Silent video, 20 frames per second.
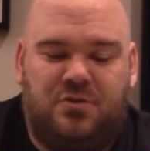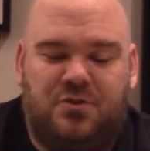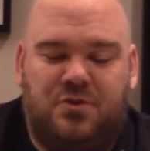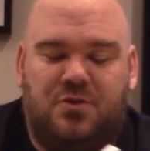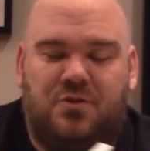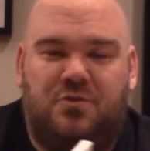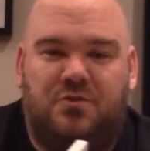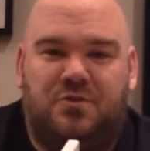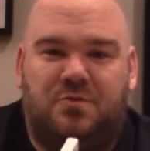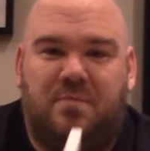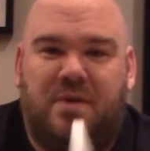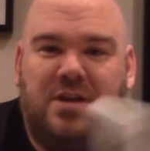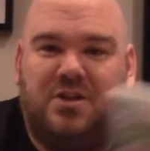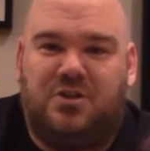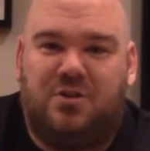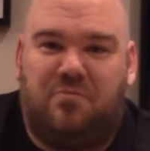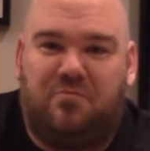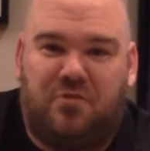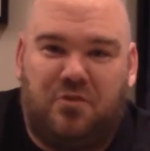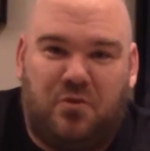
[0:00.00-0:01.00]
Turtle
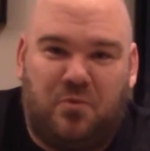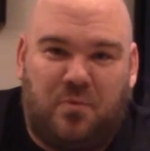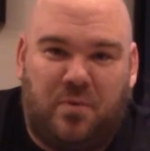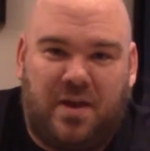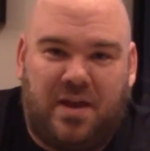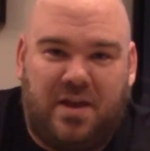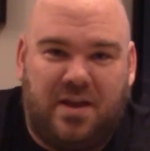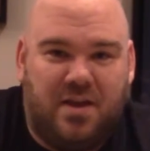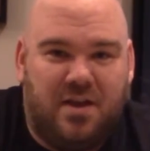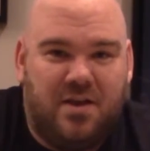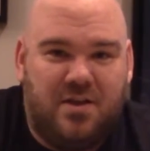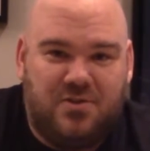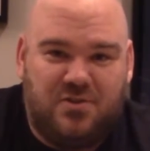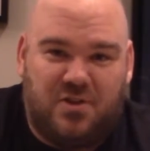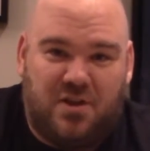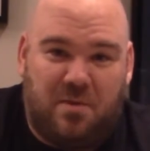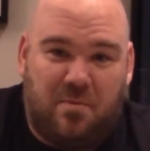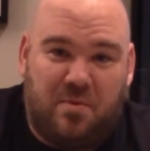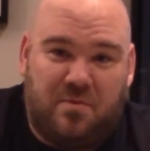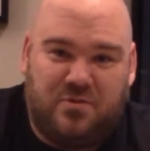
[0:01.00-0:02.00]
Smash Up for the Wii.
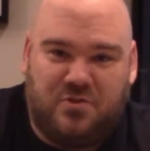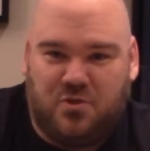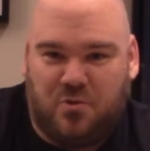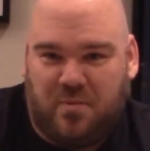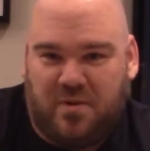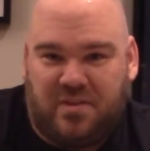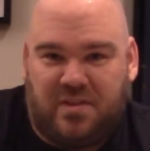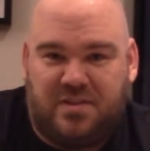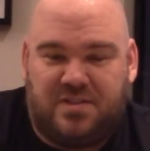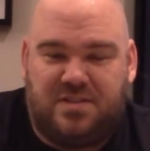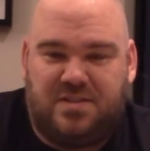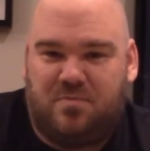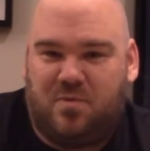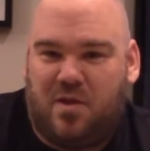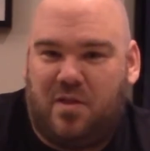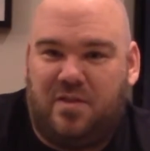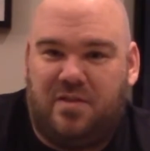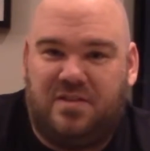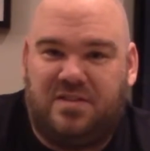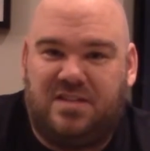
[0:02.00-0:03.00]
So I'm assuming this is
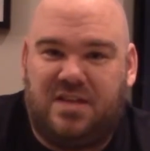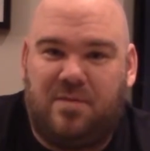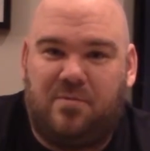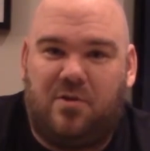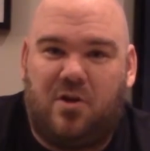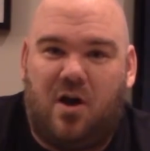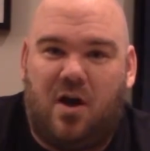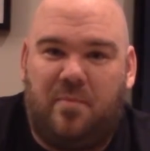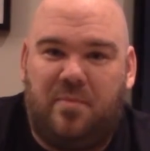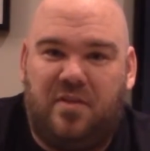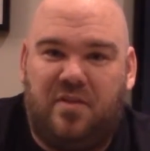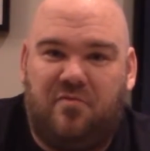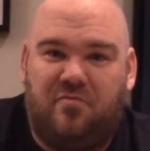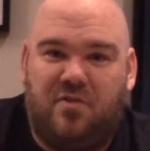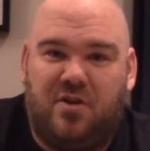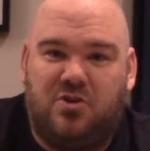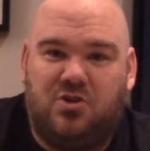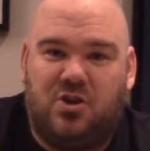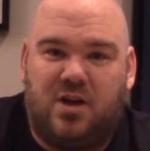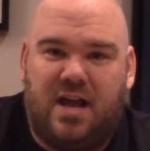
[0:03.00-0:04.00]
probably the same copy that
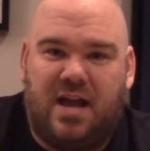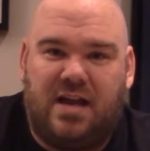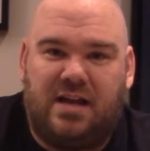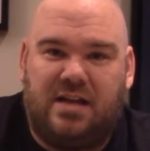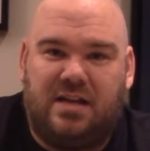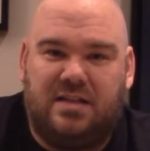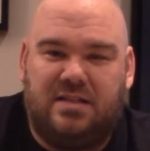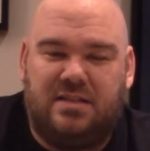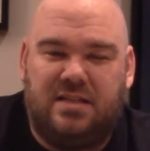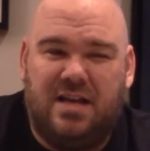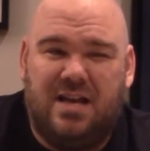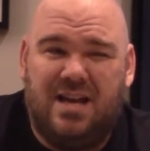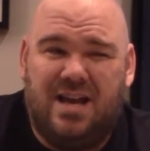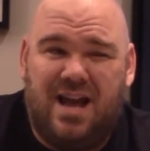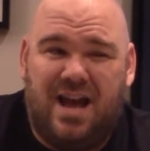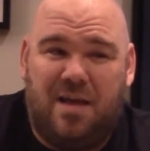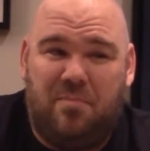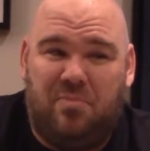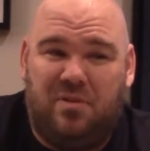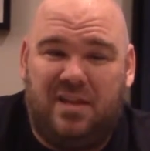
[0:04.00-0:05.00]
Fraser had, because
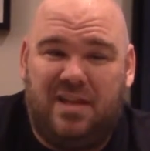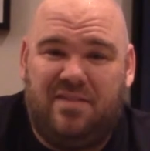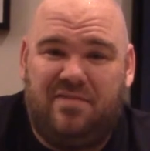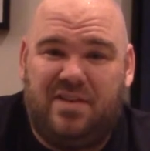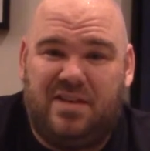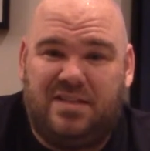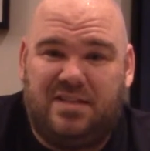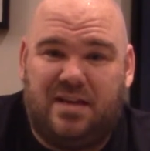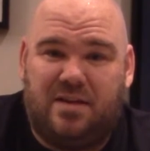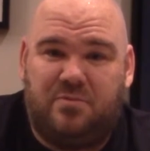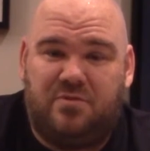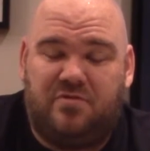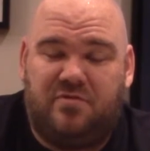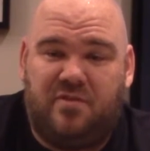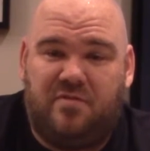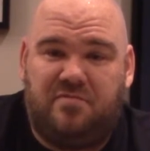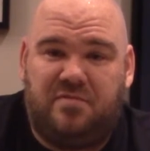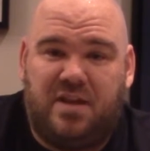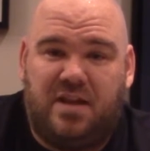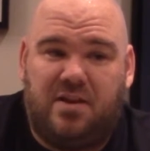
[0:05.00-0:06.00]
I believe he said it was
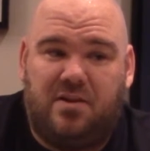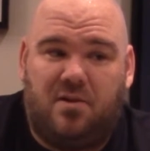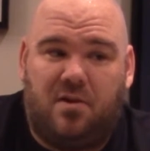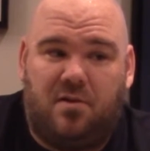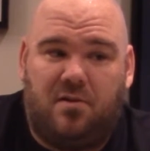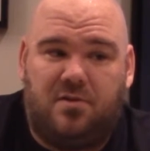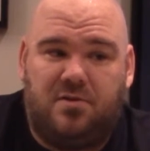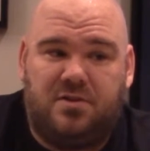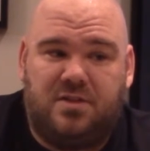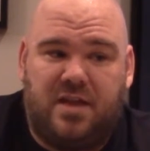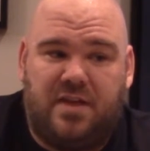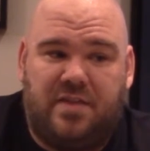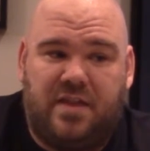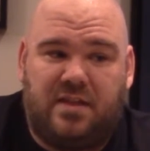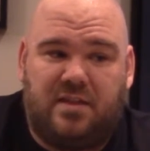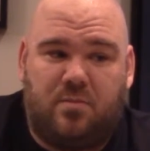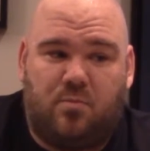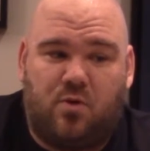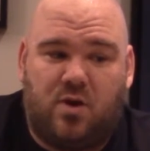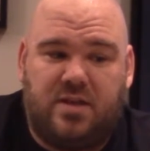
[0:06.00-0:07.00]
$15. I
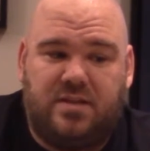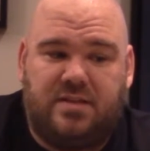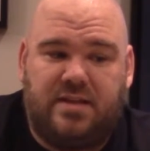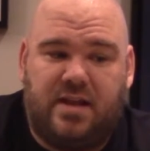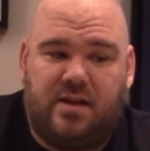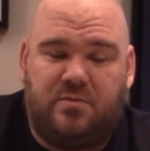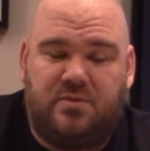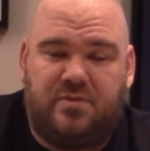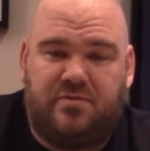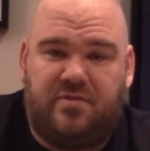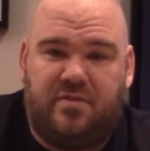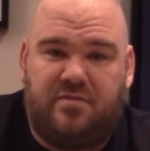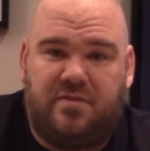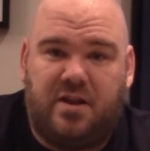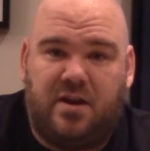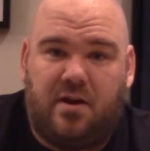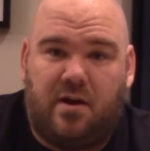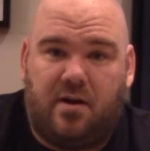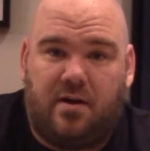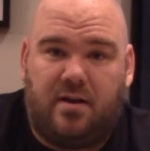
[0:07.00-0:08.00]
think the price tag was
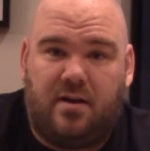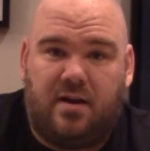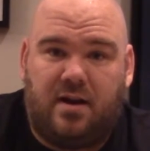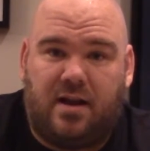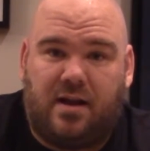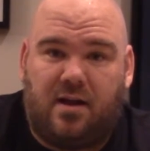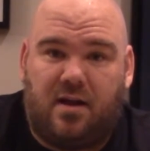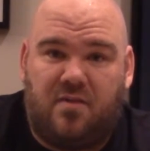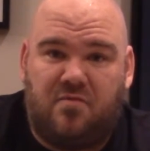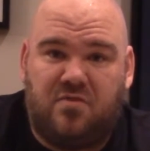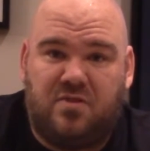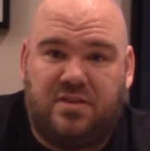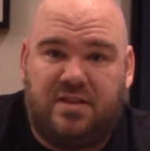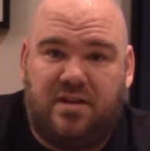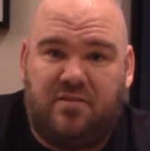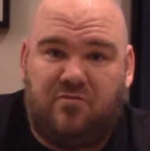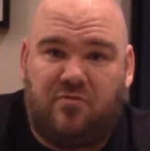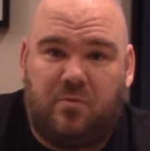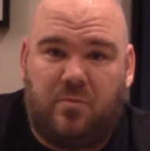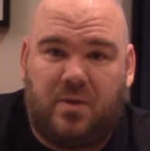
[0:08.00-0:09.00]
$15 on it, and I got it for
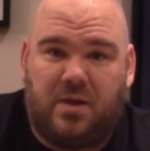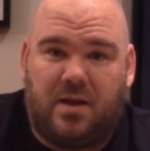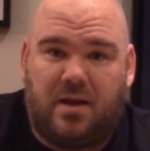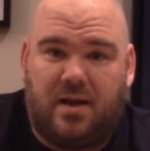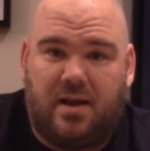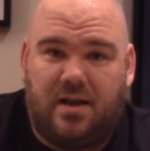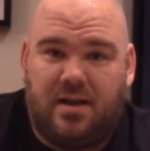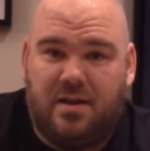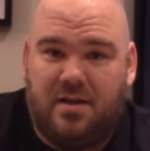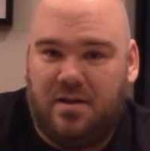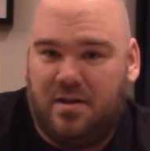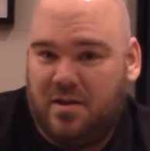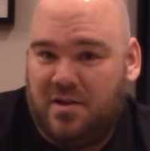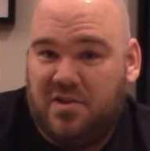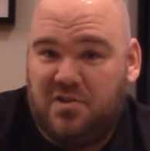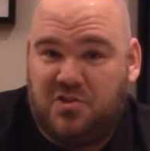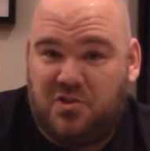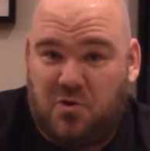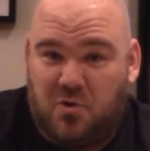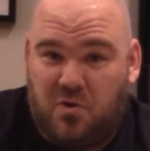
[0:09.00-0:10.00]
$10 from the
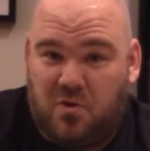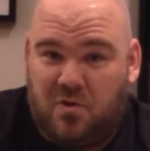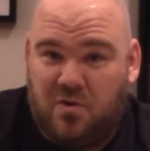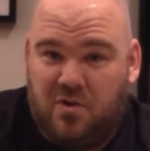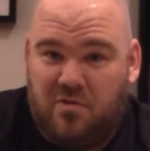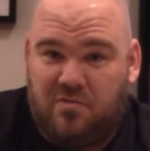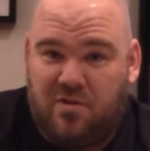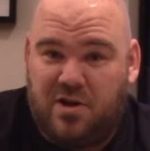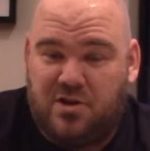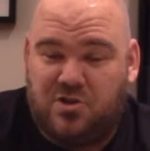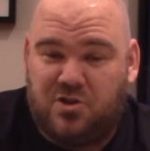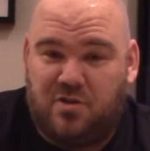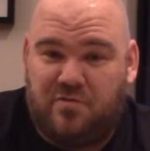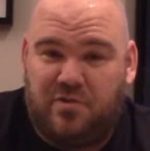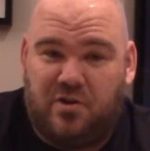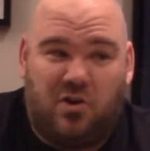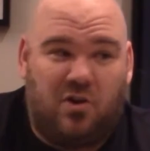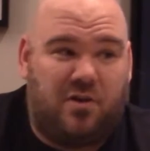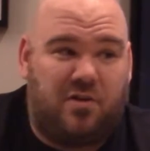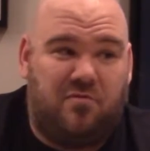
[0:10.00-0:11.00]
guy. So Fraser, if
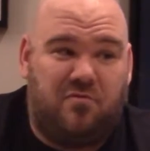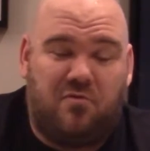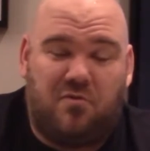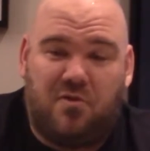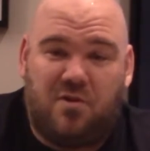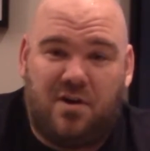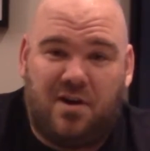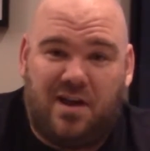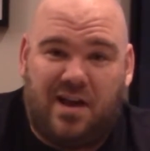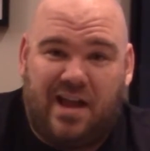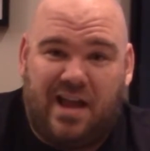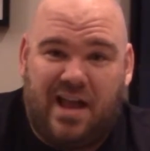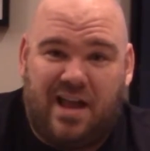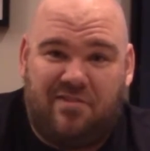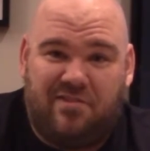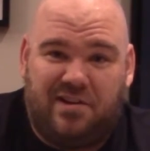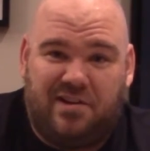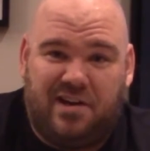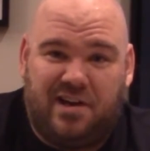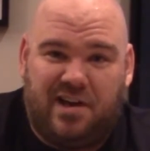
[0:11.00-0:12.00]
you're looking for it, I
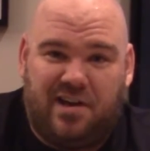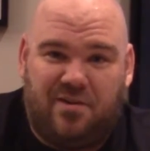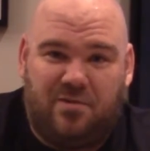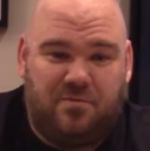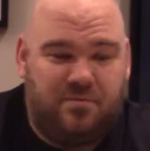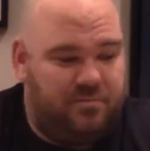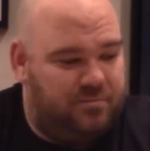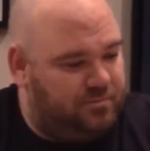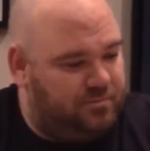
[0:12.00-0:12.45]
have it now.